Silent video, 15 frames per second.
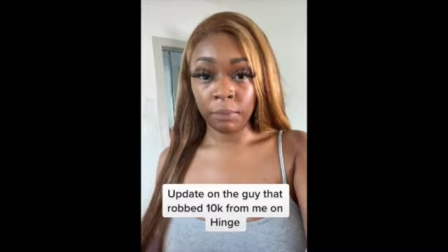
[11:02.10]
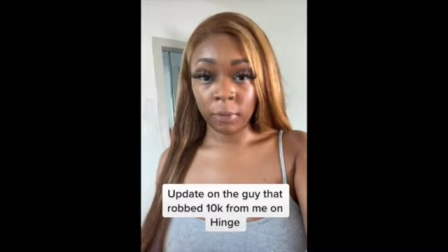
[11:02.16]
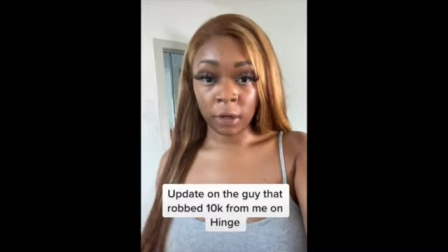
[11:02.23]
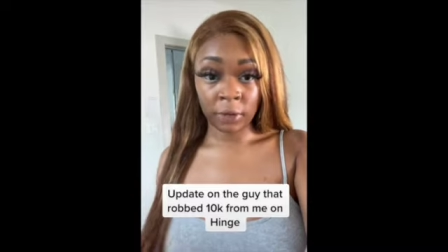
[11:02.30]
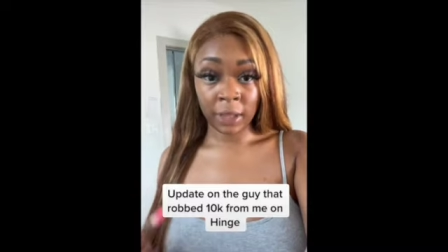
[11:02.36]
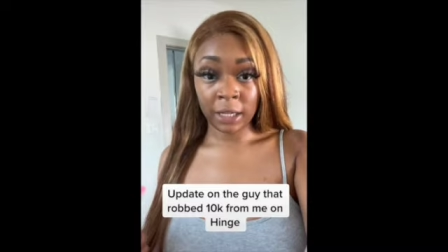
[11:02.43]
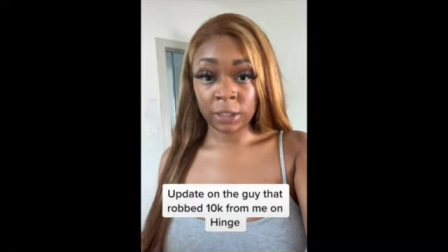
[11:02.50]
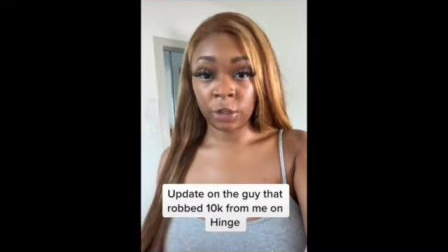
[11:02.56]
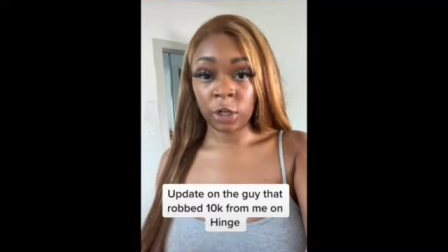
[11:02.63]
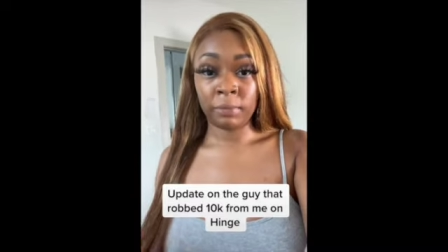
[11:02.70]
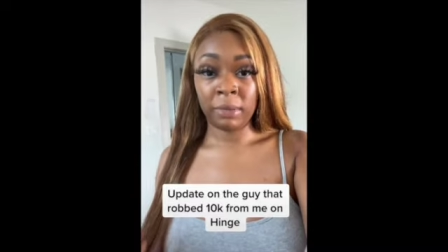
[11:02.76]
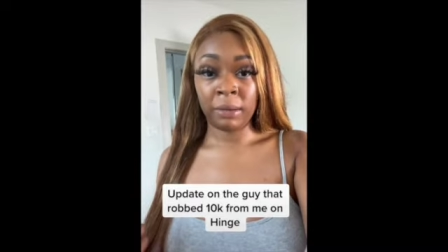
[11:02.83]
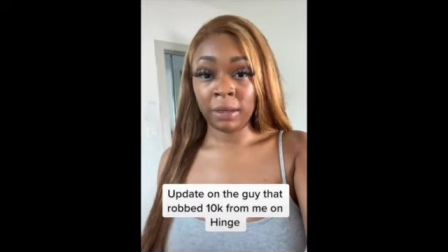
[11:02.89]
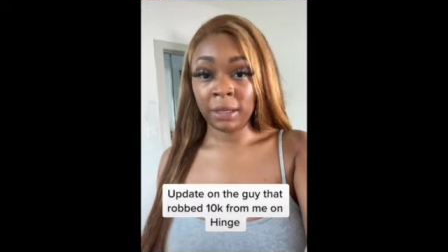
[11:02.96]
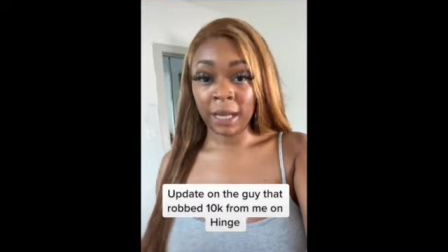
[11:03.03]
That's her
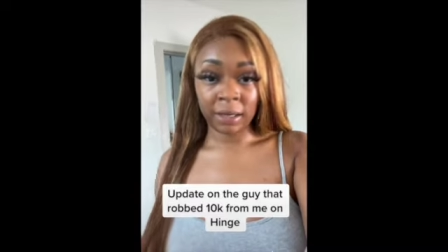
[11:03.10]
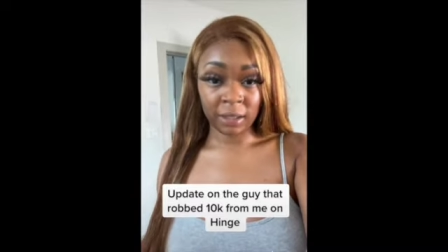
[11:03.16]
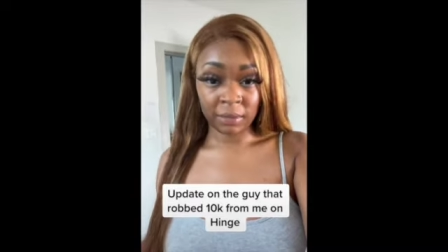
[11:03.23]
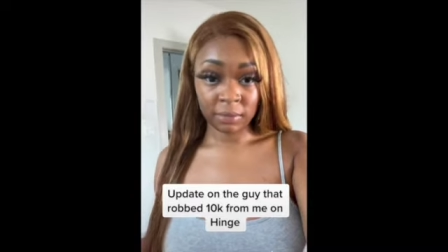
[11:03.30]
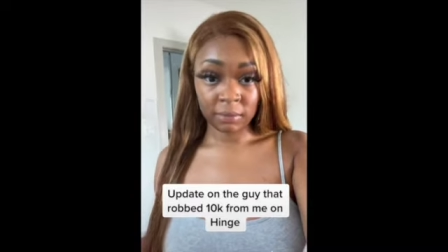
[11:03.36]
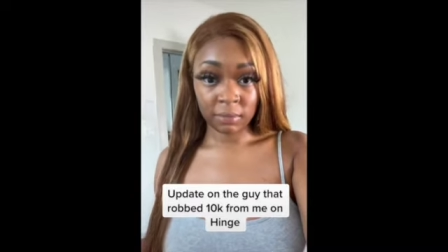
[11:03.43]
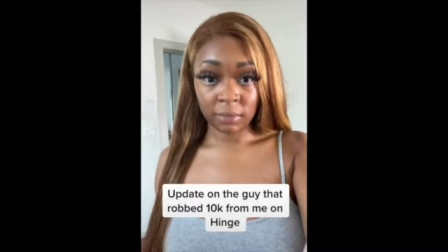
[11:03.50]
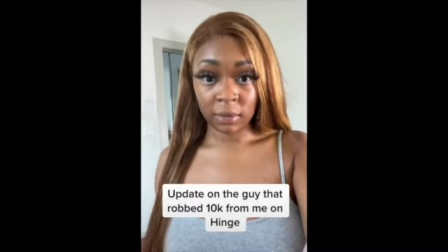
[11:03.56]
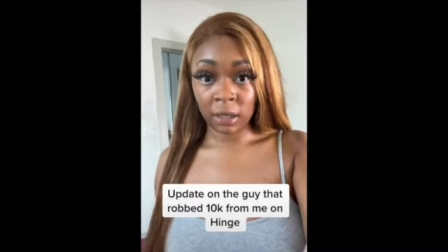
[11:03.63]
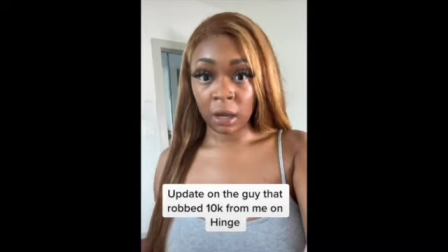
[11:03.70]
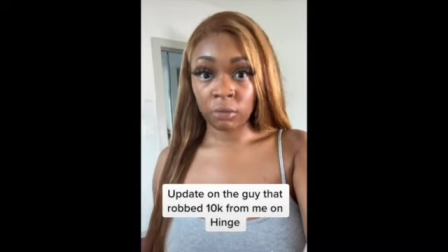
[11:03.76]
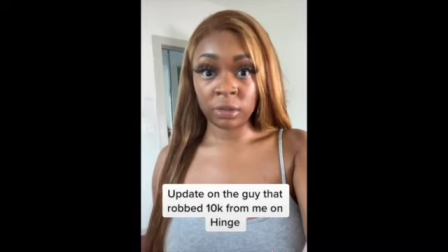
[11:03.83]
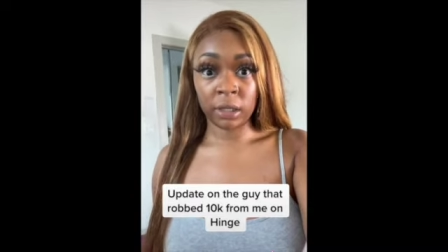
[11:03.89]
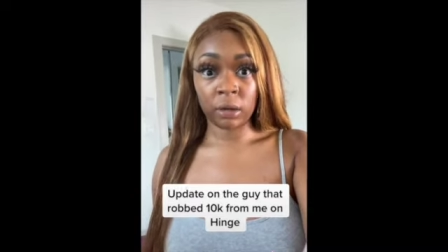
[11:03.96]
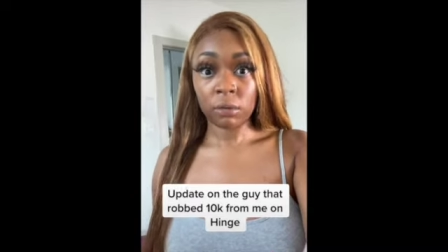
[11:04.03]
baby daddy. And
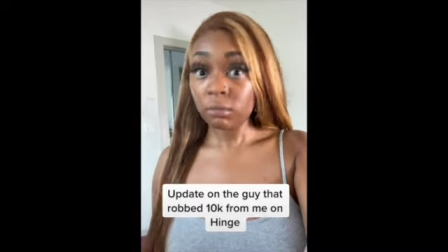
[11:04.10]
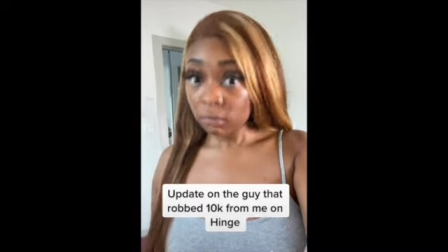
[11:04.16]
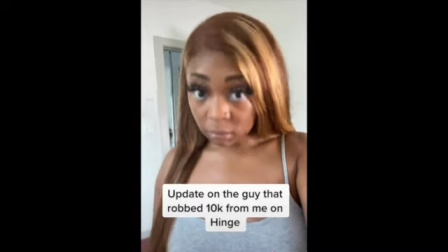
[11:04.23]
I was like,